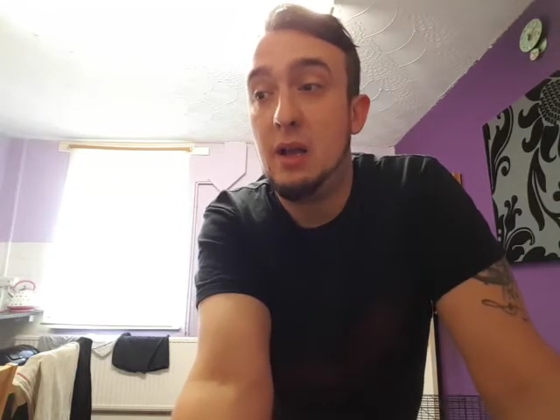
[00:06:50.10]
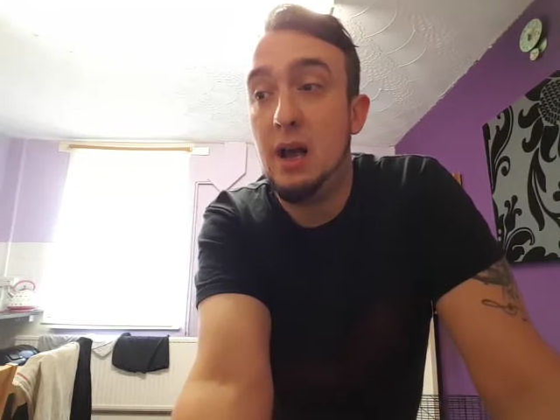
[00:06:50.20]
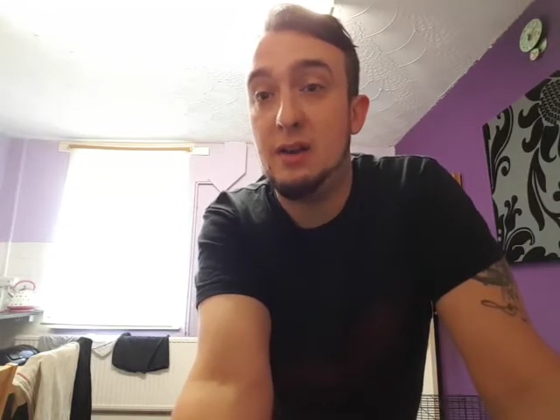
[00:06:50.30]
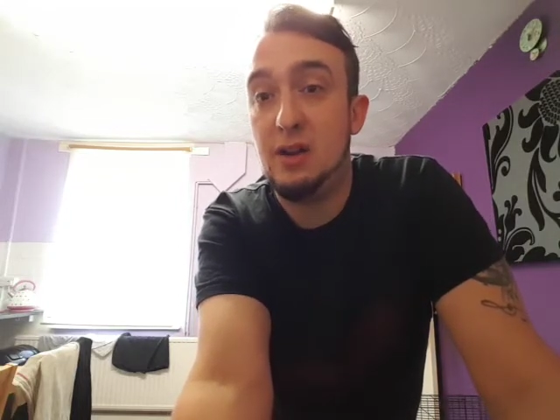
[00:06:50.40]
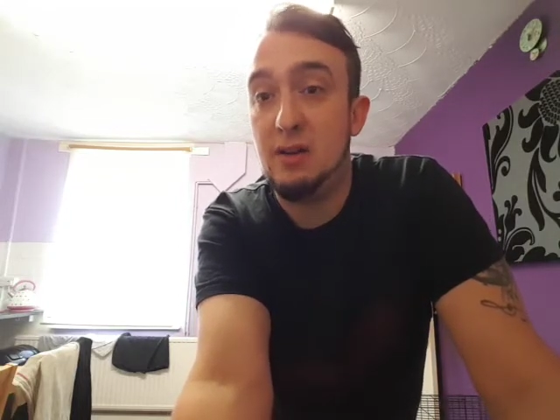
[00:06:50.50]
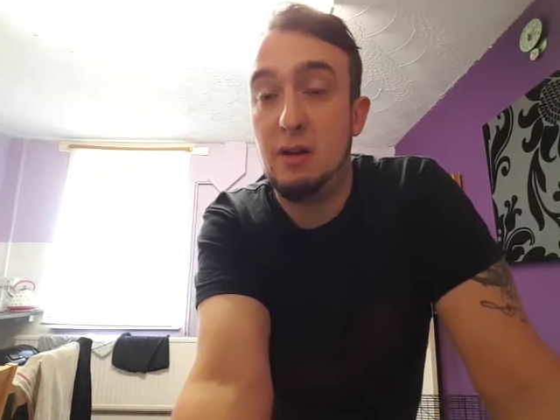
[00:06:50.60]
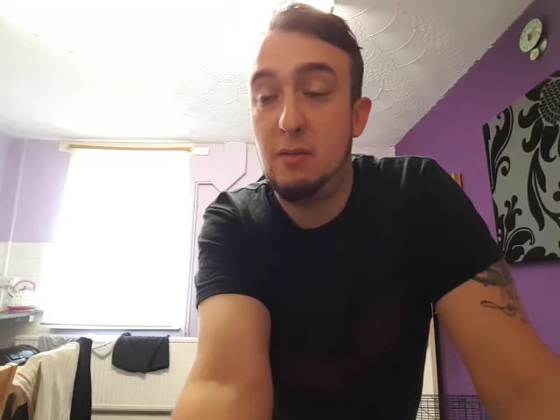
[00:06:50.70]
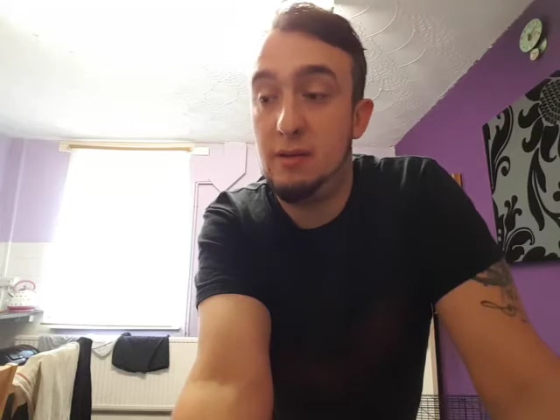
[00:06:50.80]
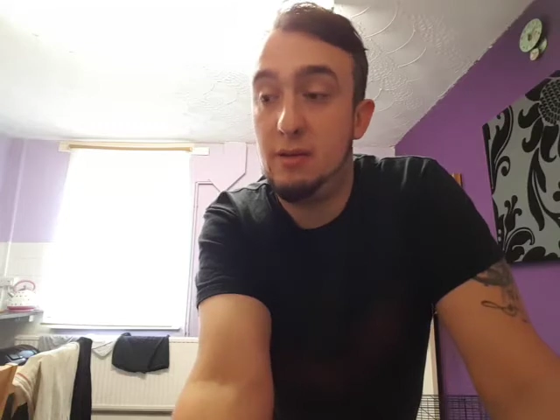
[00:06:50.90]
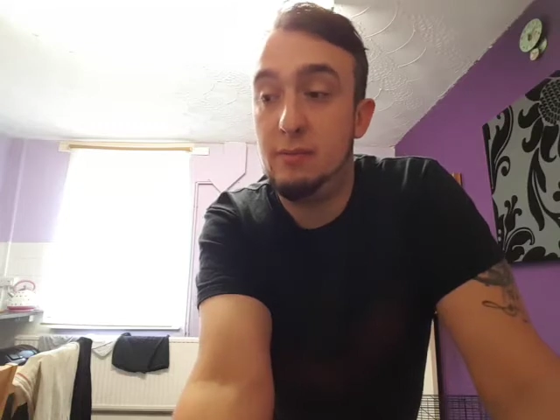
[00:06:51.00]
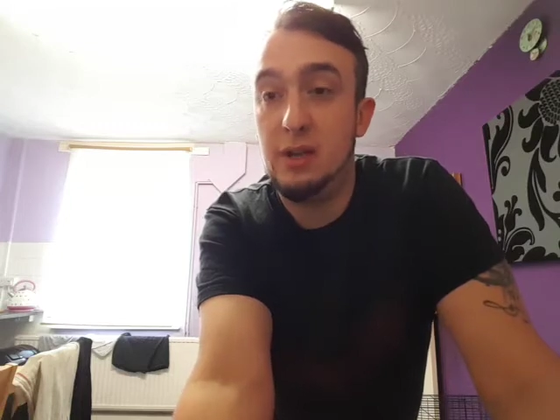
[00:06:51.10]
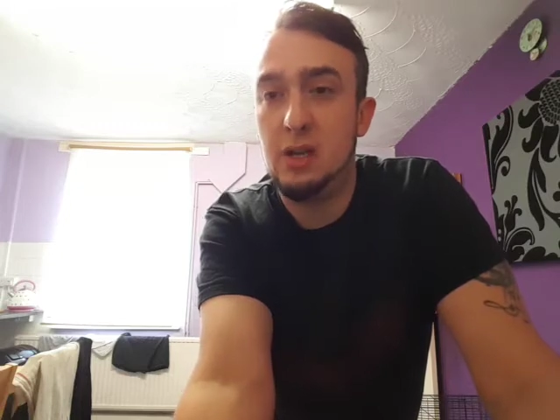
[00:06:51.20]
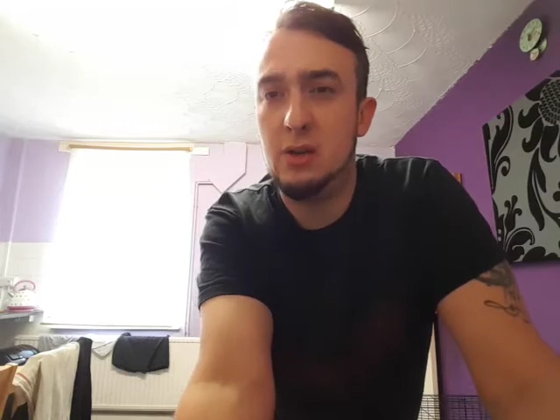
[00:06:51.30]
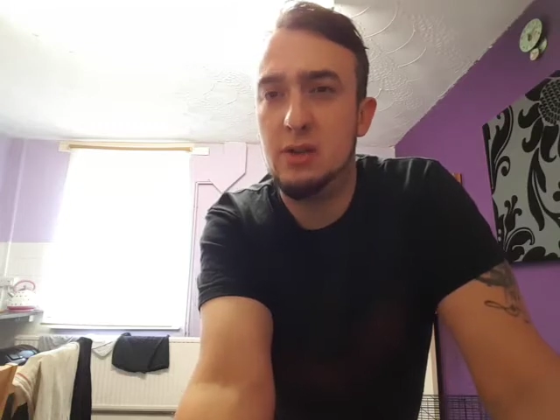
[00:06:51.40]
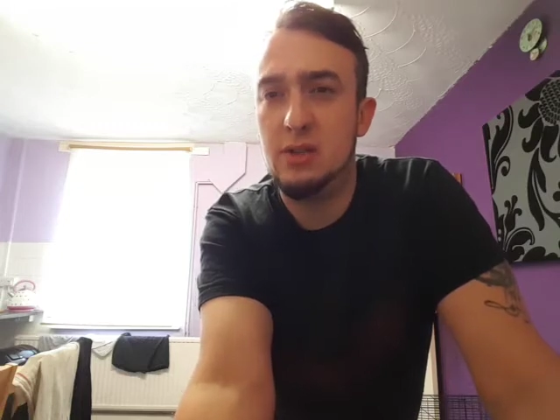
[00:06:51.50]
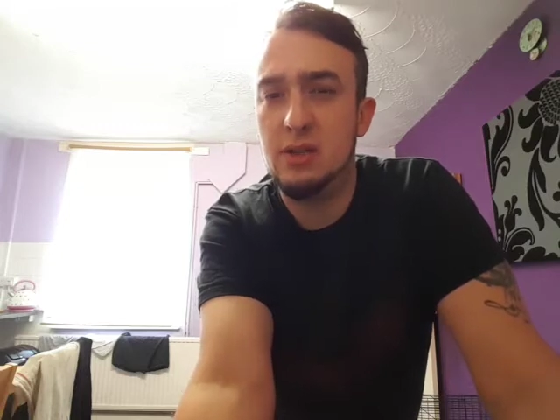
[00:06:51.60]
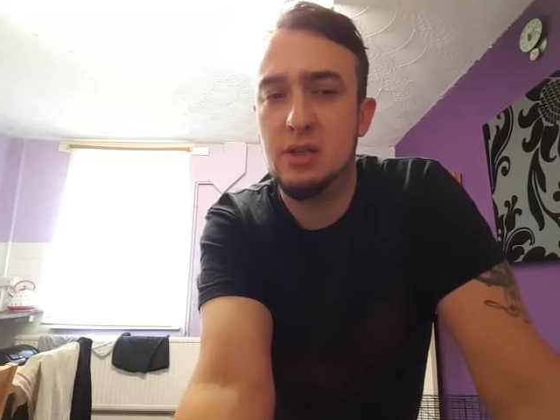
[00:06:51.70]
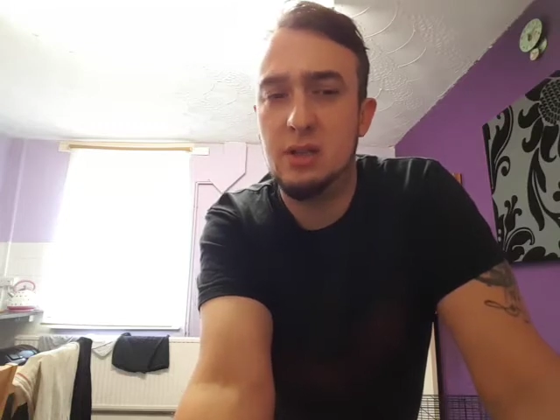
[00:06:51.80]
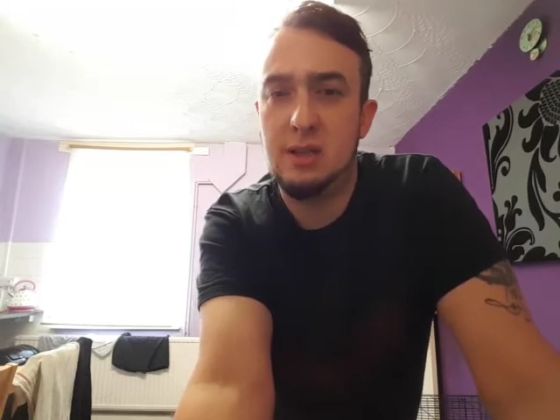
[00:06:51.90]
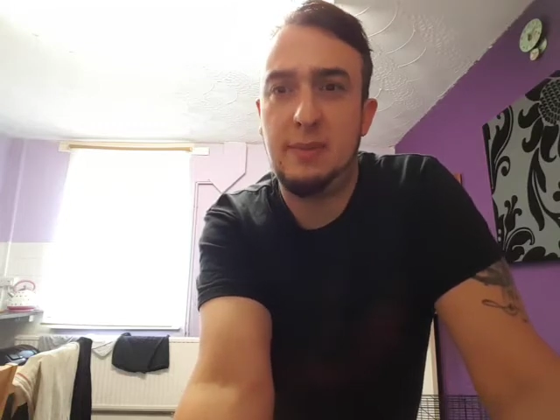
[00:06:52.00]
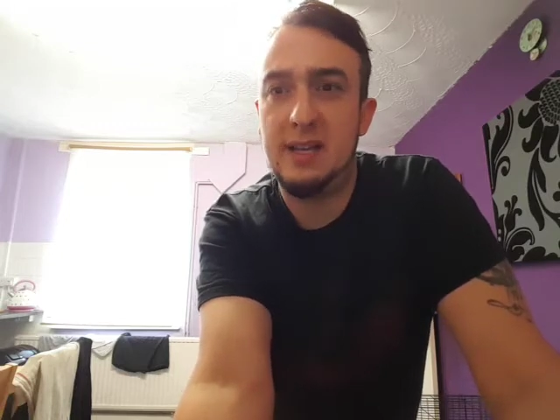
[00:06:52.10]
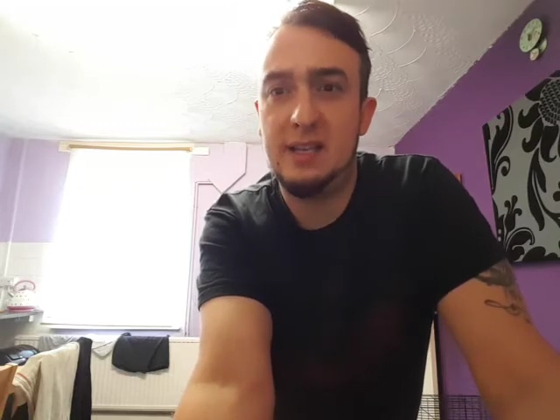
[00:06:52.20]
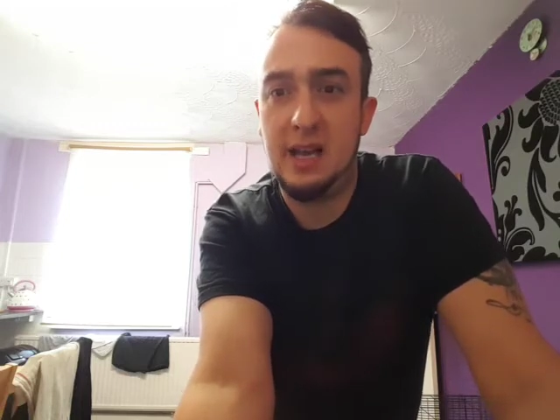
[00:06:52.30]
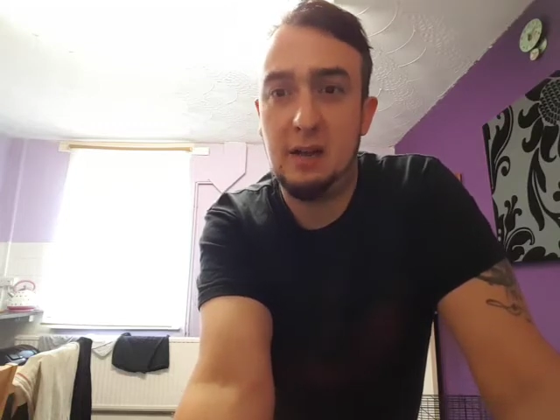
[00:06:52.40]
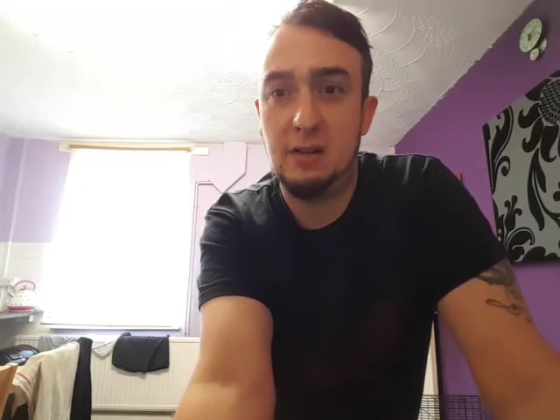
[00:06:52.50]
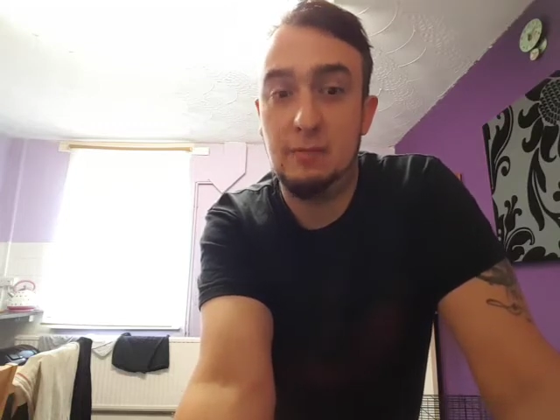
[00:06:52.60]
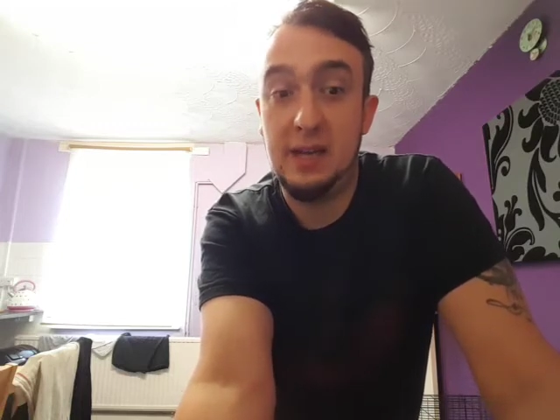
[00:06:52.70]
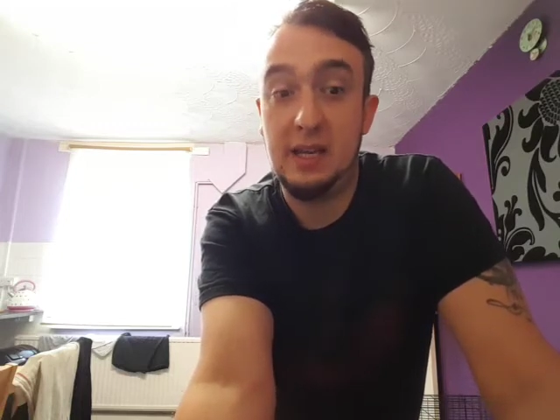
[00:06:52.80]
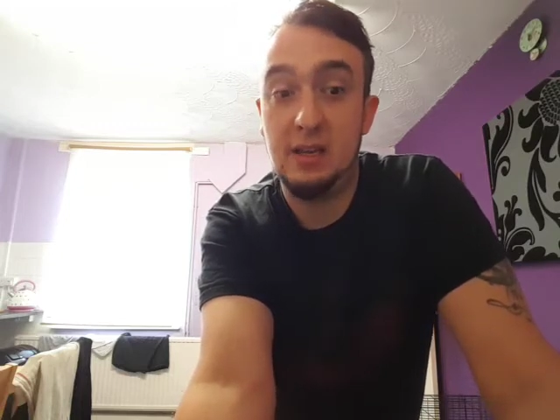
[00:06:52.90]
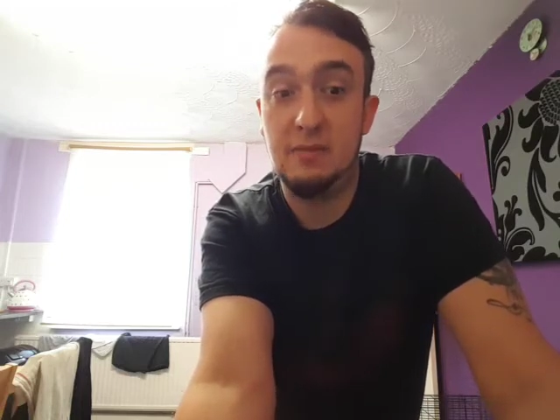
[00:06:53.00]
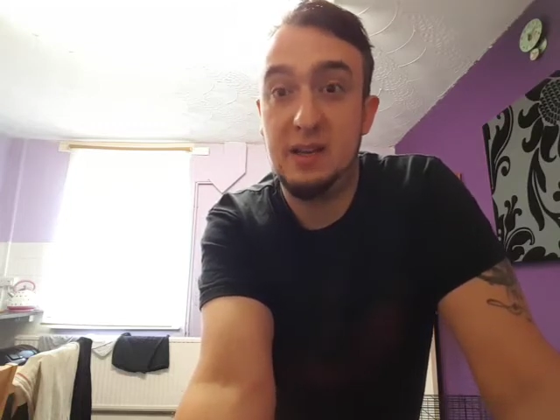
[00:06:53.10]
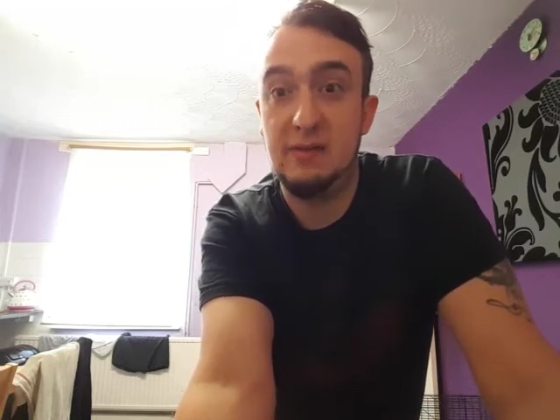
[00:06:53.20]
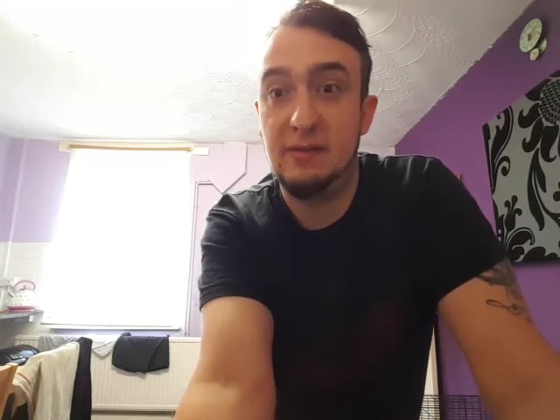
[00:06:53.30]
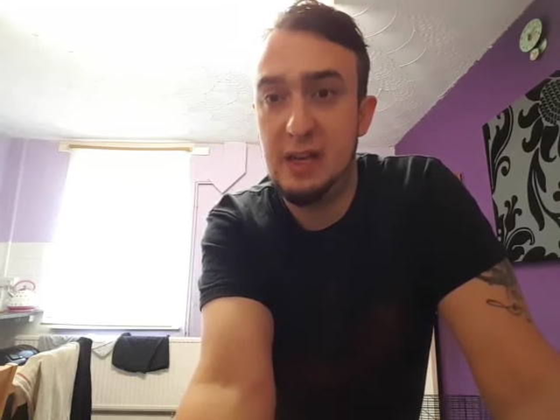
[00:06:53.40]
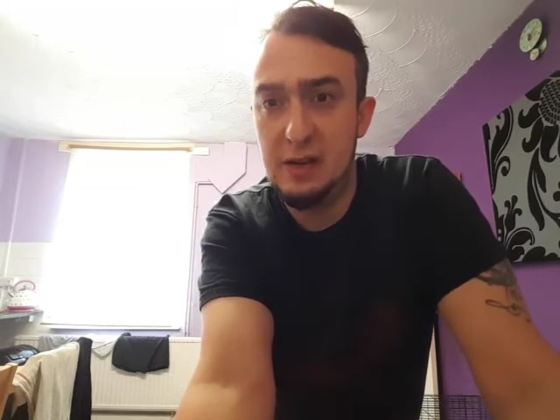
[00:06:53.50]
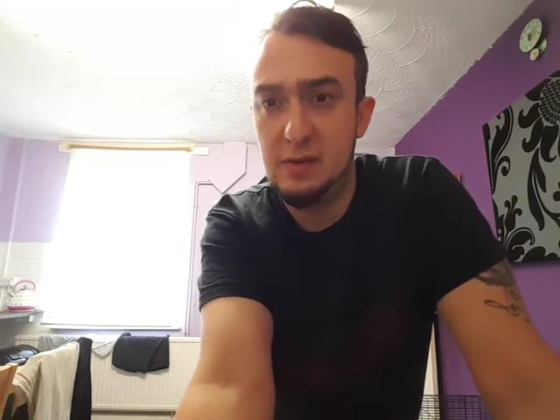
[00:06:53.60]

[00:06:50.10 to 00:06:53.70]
I don't know whether depends how the beans have been infused